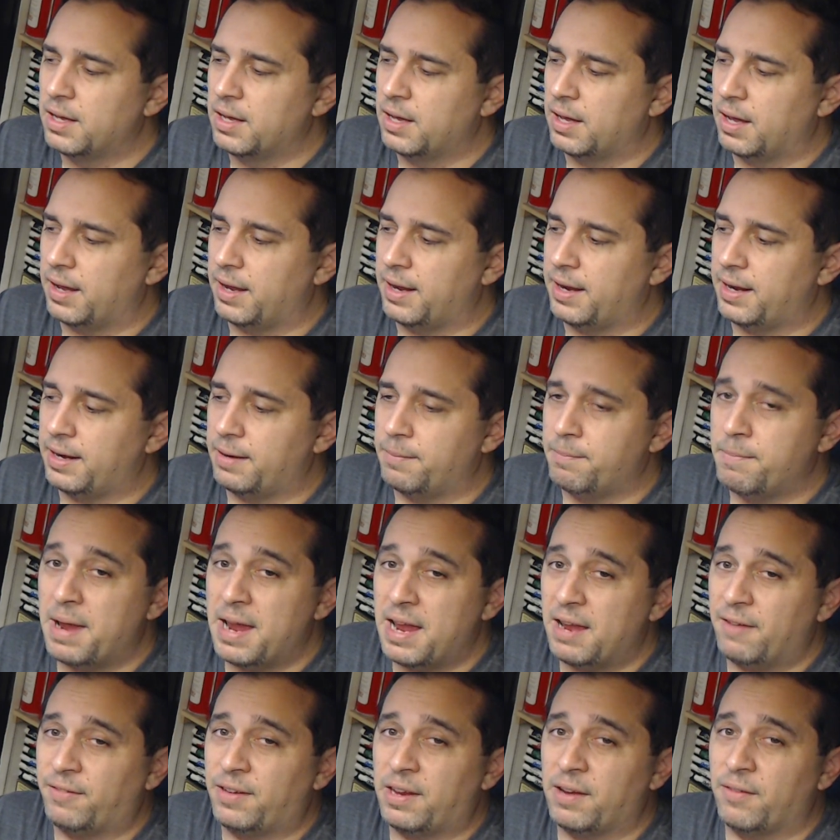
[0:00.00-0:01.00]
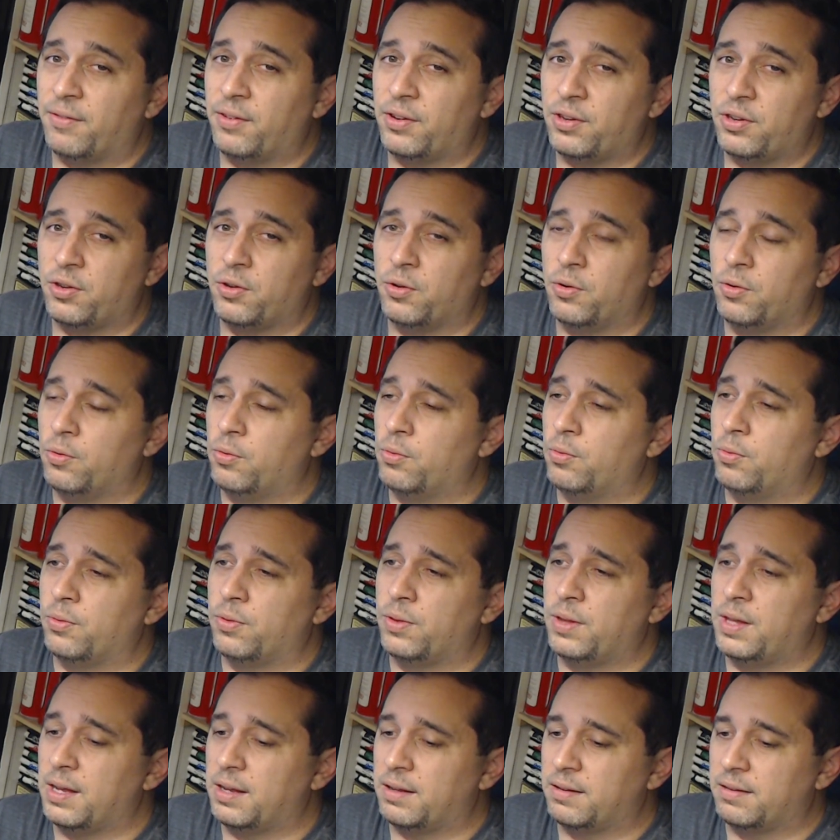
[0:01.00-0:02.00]
and it may have given you
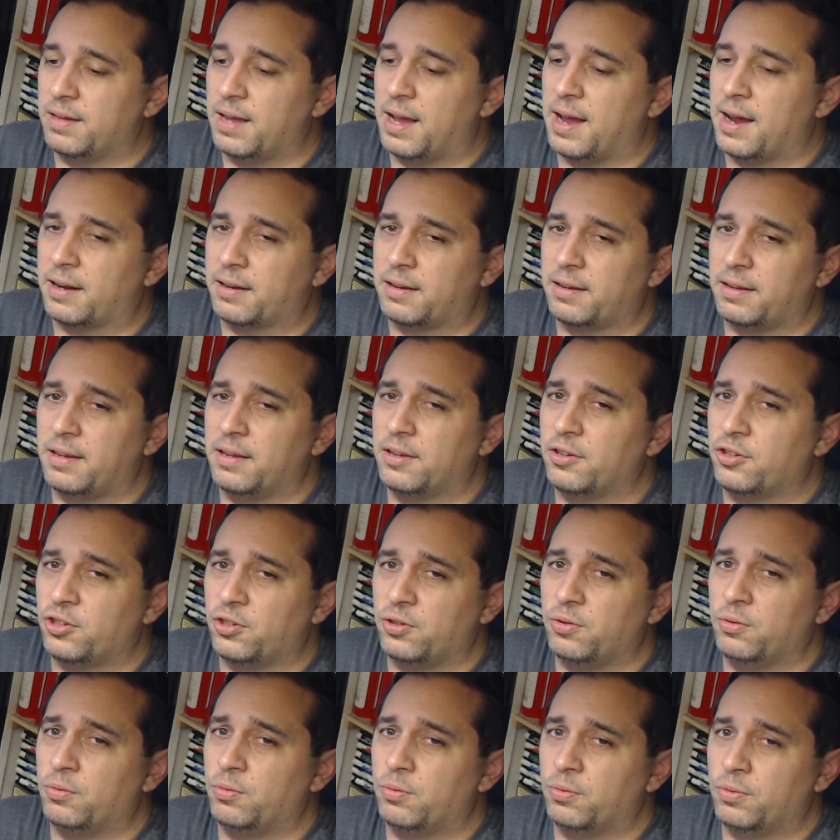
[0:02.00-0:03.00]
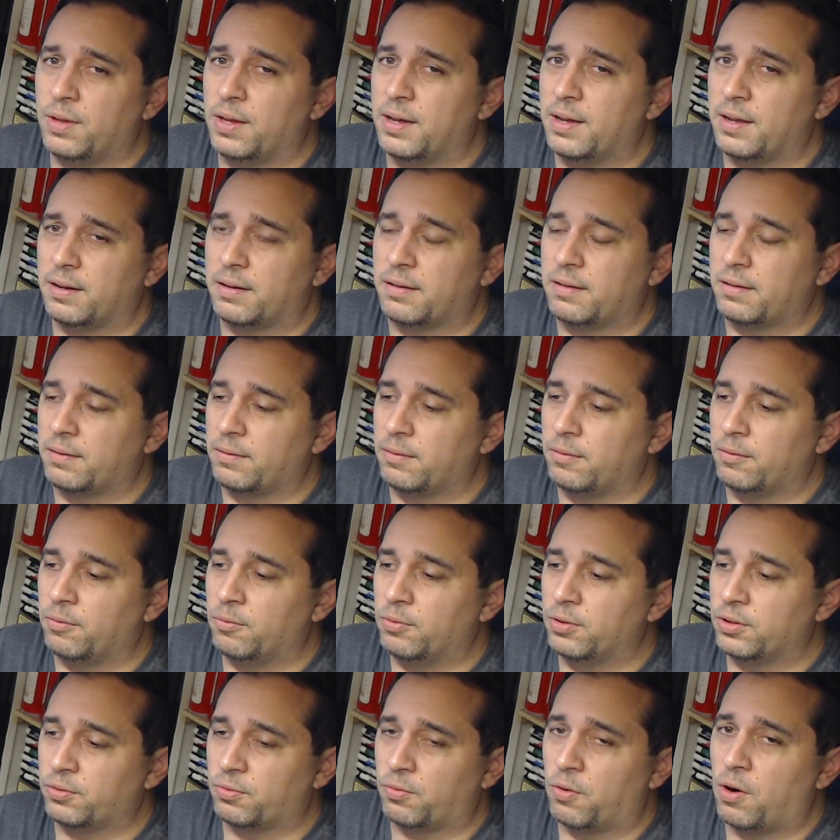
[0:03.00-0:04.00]
the exact issue that
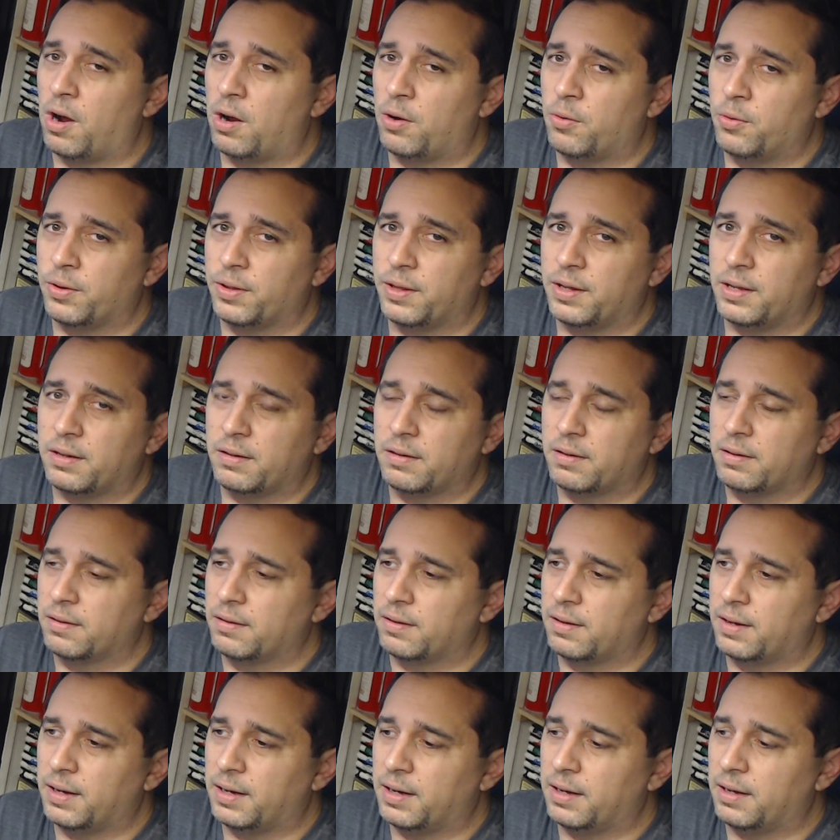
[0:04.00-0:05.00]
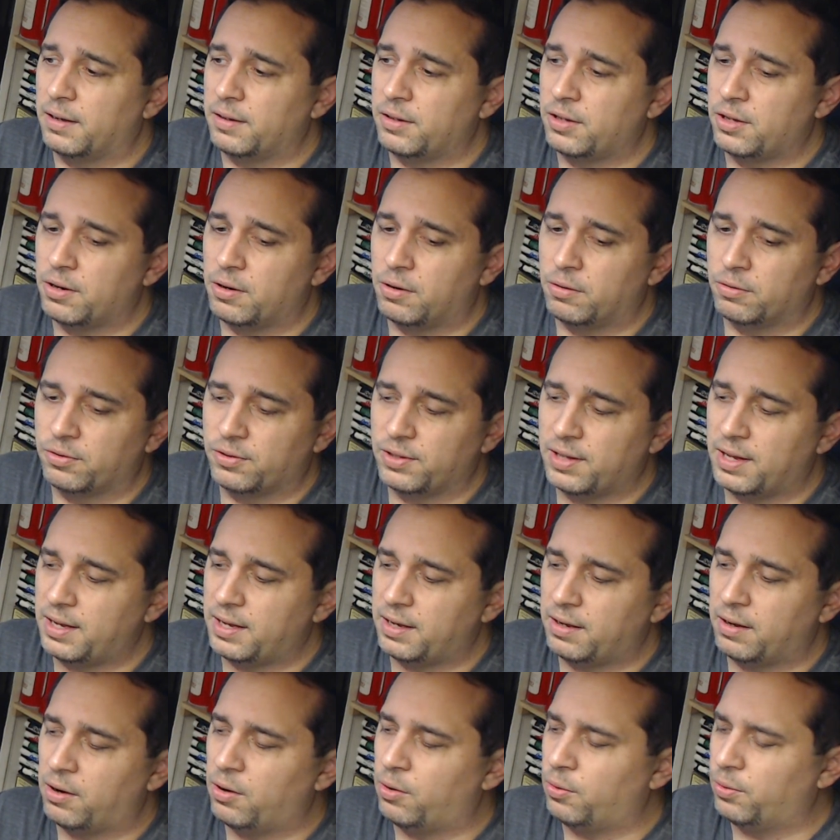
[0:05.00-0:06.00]
was wrong with it. Uh, you know,
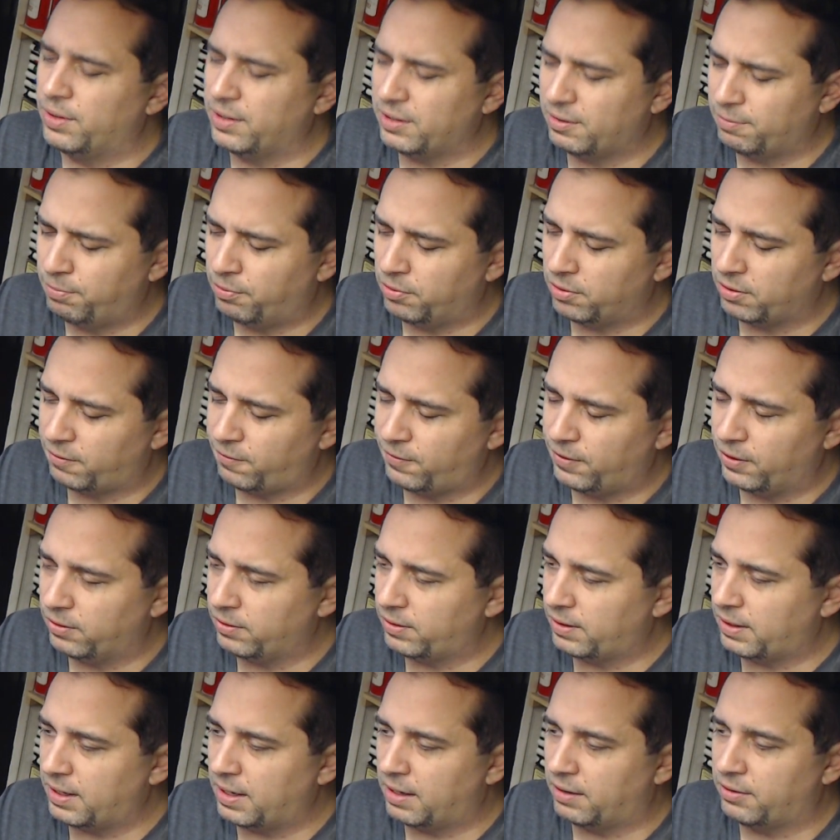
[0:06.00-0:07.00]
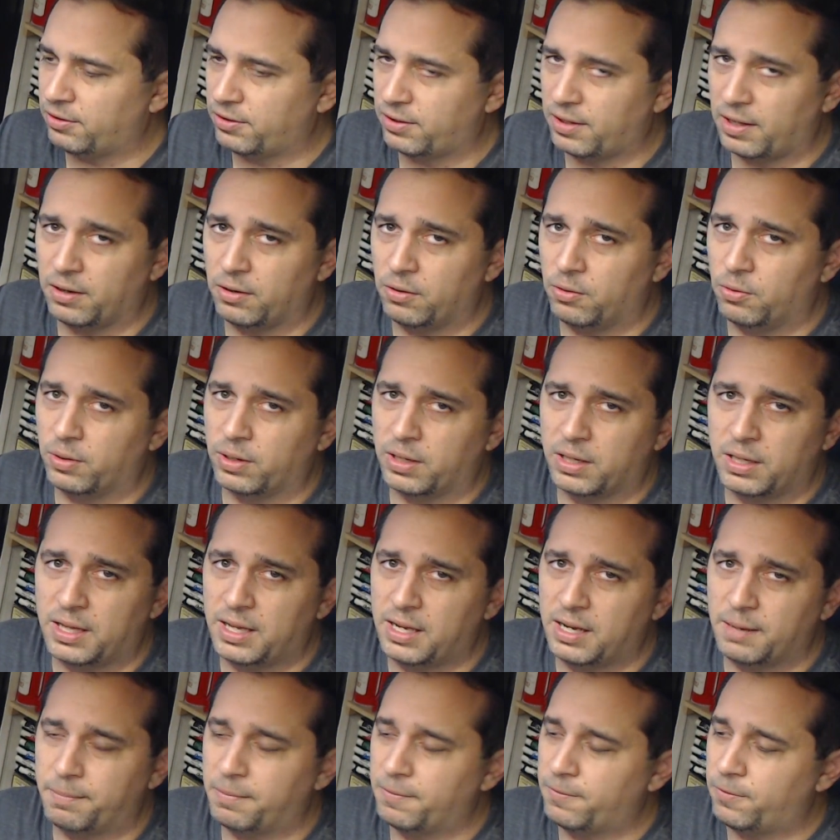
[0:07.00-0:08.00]
say, oh, well, this board's filthy. I'm just going to go and
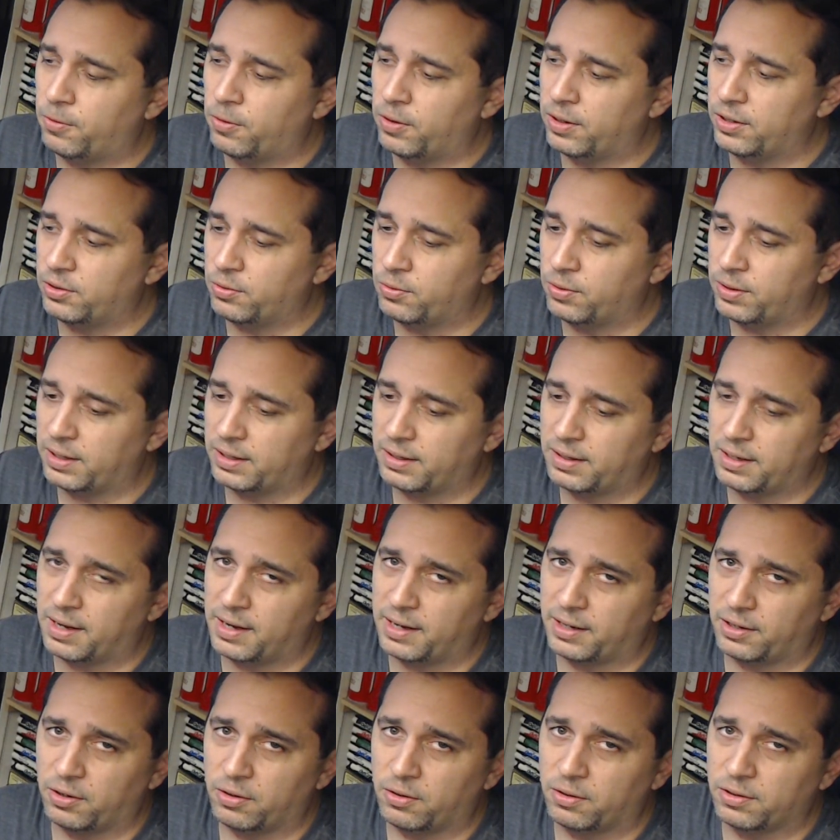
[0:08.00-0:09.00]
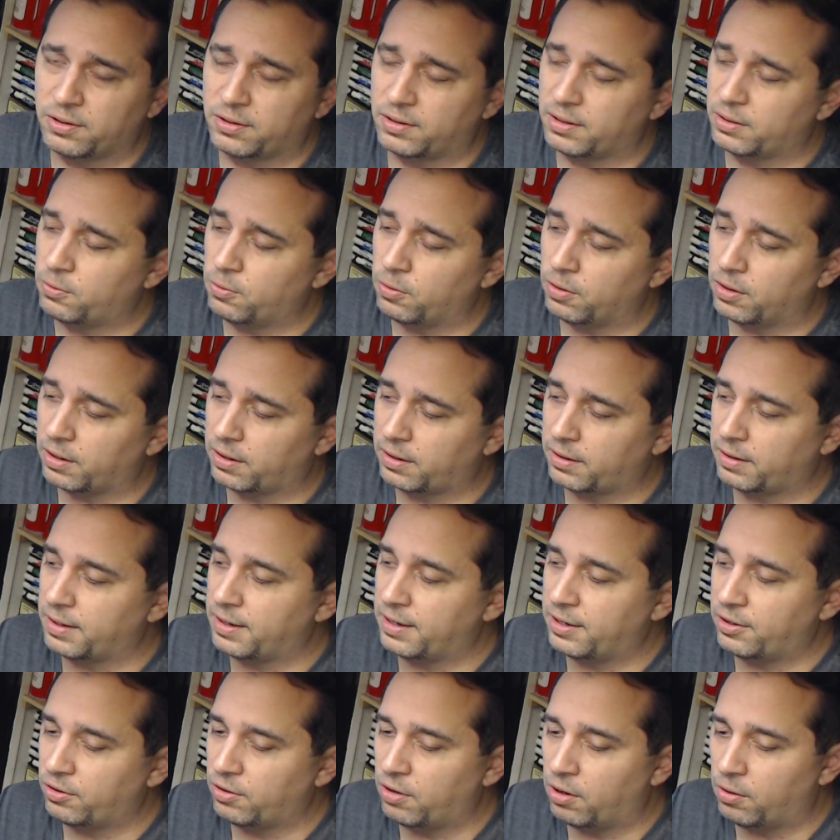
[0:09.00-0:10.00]
clean it before I'm doing diagnostic work. And
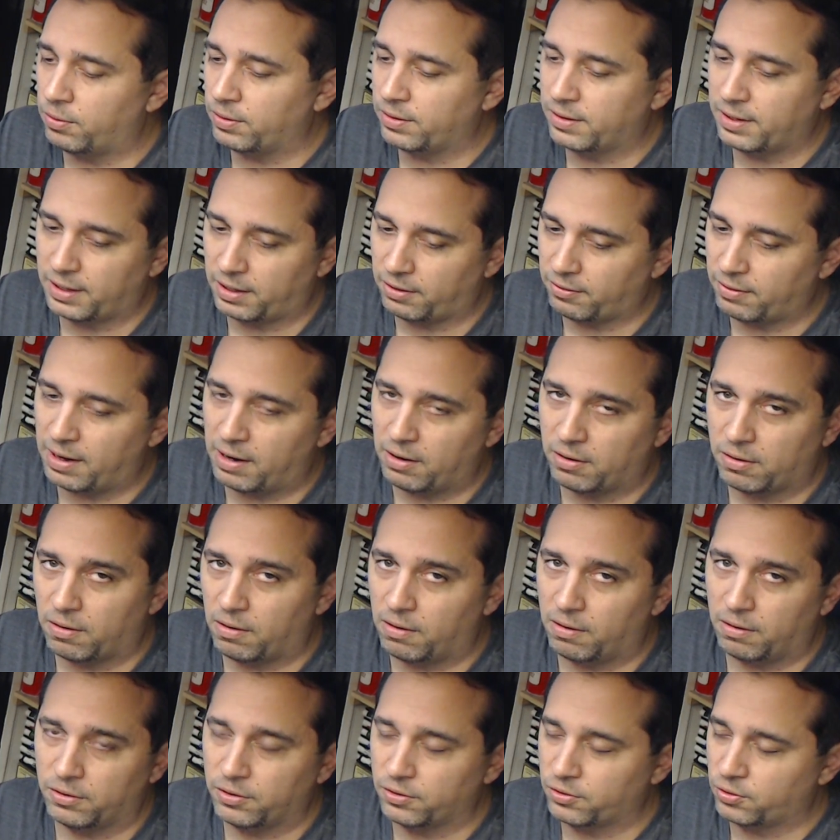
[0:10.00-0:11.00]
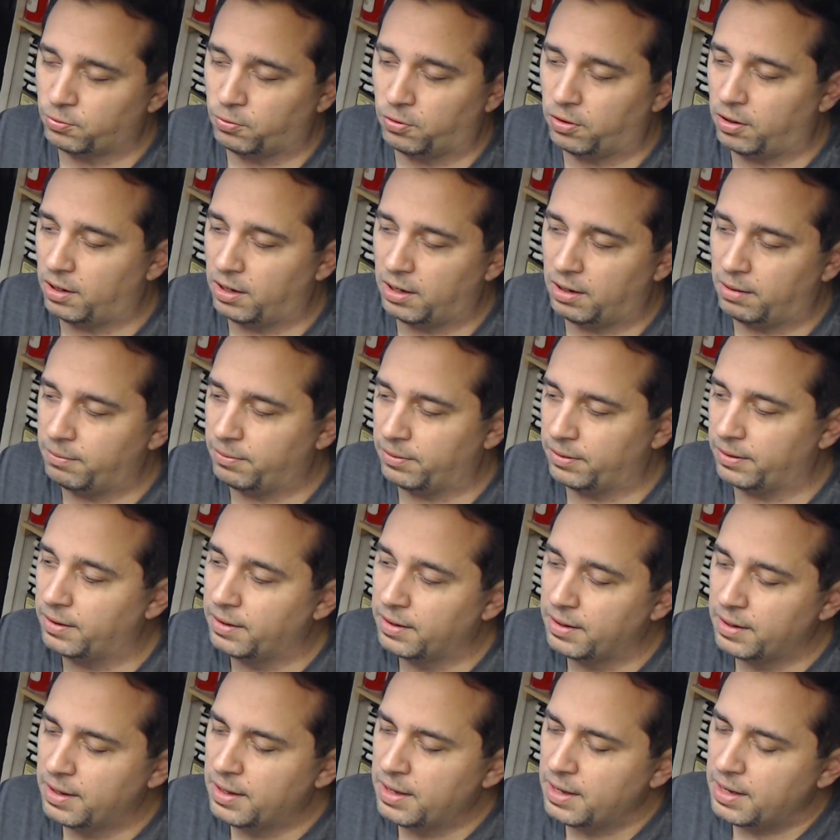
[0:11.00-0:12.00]
then you go and take your alcohol swab and,
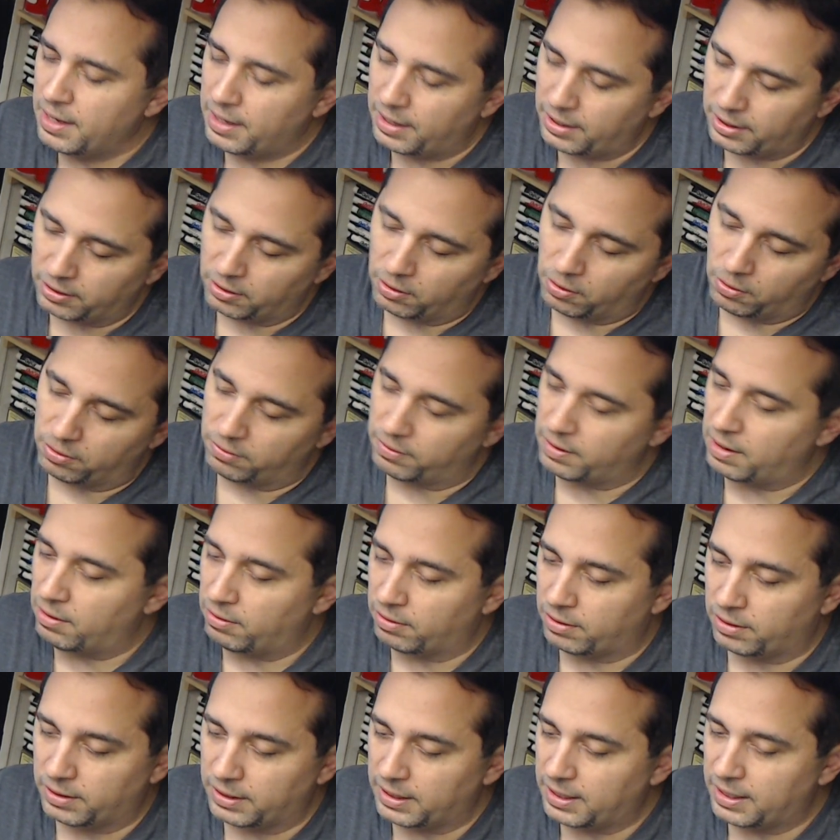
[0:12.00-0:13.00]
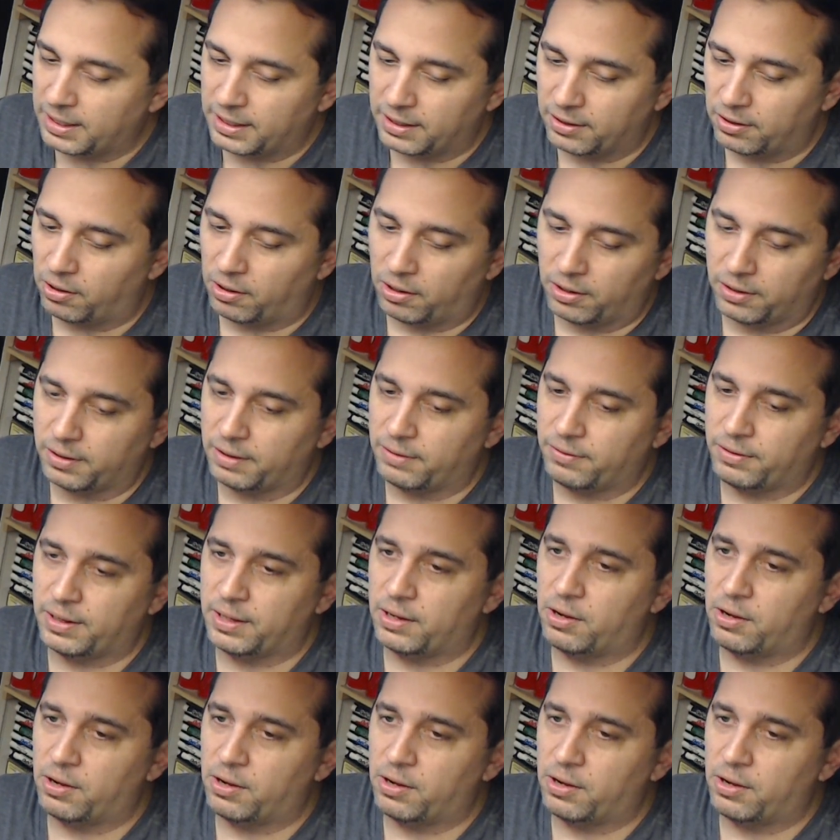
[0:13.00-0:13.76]
and you're going around cleaning all everything